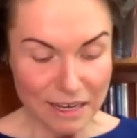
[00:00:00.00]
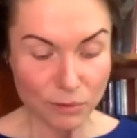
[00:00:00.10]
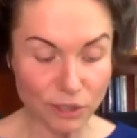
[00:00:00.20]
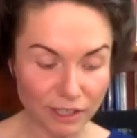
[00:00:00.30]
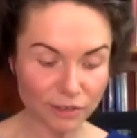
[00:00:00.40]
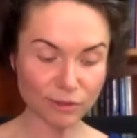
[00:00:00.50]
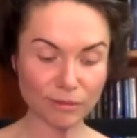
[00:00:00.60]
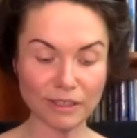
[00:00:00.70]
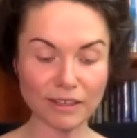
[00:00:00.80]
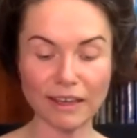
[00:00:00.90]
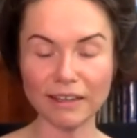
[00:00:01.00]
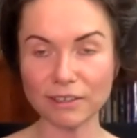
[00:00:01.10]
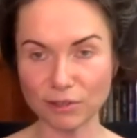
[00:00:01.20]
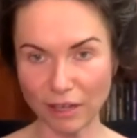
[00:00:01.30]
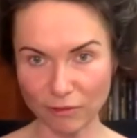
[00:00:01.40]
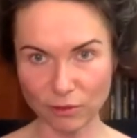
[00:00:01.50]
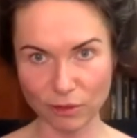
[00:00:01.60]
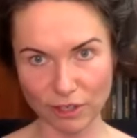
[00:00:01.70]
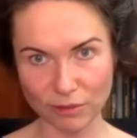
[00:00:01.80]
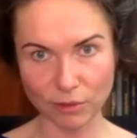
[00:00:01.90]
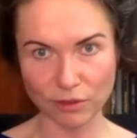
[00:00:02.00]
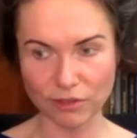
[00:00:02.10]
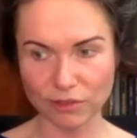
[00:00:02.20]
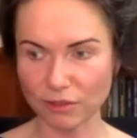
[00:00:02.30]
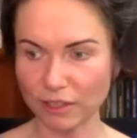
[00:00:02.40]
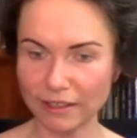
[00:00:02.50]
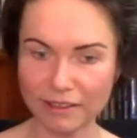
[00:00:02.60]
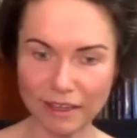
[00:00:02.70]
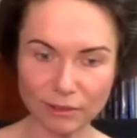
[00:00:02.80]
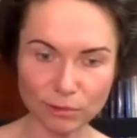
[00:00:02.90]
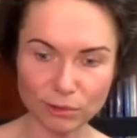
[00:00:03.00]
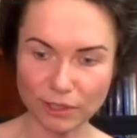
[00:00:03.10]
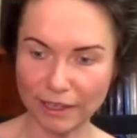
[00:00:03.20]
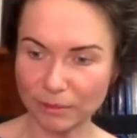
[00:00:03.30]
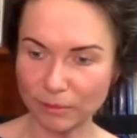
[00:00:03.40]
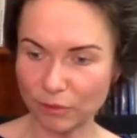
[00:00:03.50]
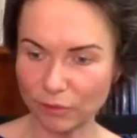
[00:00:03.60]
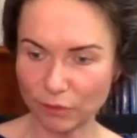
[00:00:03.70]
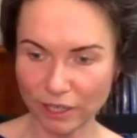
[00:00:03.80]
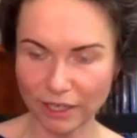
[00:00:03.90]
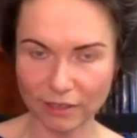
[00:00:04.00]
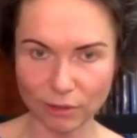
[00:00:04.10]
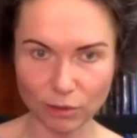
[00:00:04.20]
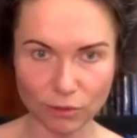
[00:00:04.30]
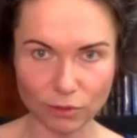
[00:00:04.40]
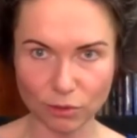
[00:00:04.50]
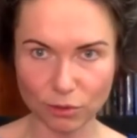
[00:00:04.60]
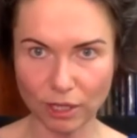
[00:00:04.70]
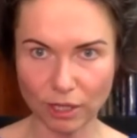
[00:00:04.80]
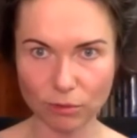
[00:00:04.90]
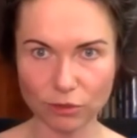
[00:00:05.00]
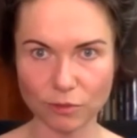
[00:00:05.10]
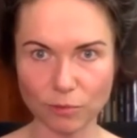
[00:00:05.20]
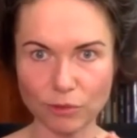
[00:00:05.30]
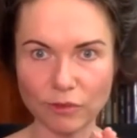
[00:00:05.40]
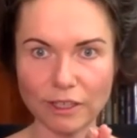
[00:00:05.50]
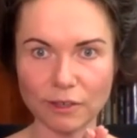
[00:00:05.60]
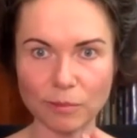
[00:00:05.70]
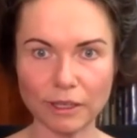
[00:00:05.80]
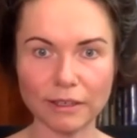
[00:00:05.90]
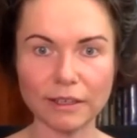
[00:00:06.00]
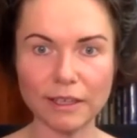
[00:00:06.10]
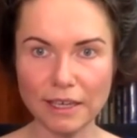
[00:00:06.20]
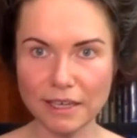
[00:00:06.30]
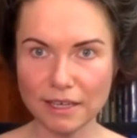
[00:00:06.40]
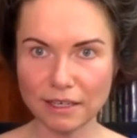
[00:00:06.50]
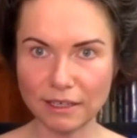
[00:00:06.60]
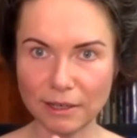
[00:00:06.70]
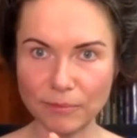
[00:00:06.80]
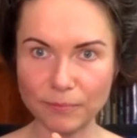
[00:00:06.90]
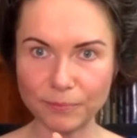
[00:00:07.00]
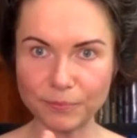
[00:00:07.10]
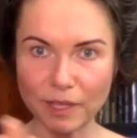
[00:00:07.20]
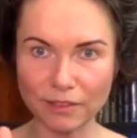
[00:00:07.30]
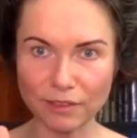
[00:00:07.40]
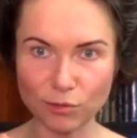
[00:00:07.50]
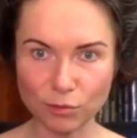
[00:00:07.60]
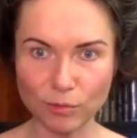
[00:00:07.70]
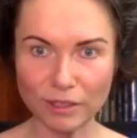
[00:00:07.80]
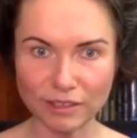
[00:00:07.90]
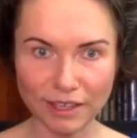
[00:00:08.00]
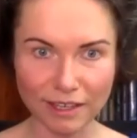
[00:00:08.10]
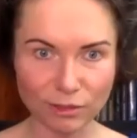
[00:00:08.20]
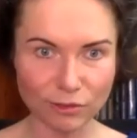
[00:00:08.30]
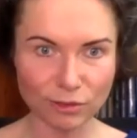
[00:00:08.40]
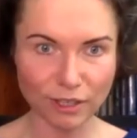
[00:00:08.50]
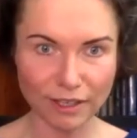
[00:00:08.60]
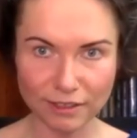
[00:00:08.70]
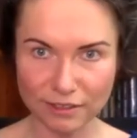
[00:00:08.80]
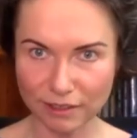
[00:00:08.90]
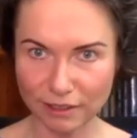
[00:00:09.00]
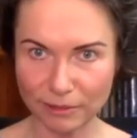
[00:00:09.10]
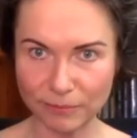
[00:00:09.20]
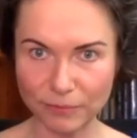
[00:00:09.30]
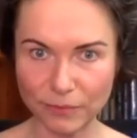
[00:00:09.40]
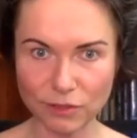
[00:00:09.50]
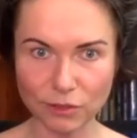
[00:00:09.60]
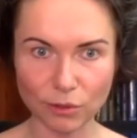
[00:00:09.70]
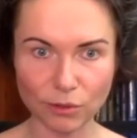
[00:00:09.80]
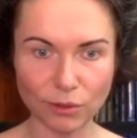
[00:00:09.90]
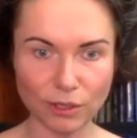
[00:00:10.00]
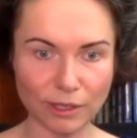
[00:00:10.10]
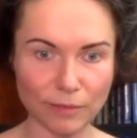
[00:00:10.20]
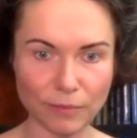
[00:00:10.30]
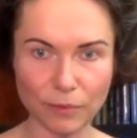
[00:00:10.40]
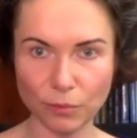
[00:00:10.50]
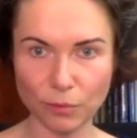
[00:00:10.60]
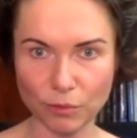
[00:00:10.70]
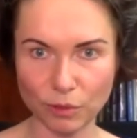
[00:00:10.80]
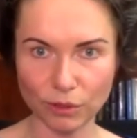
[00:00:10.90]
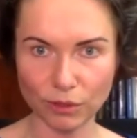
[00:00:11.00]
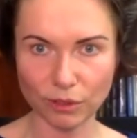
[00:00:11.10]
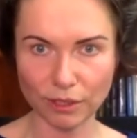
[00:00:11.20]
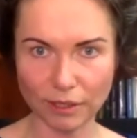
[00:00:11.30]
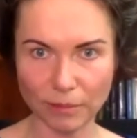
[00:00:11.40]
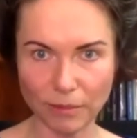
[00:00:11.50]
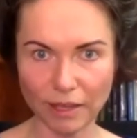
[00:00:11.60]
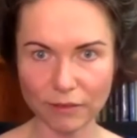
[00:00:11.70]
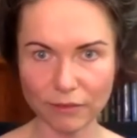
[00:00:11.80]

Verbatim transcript: We're extremely delighted to have you here with us tonight, Gertrud. And before I hand over to you, I will just briefly explain um, the Zoom etiquette of tonight. Um, so um, we will um, have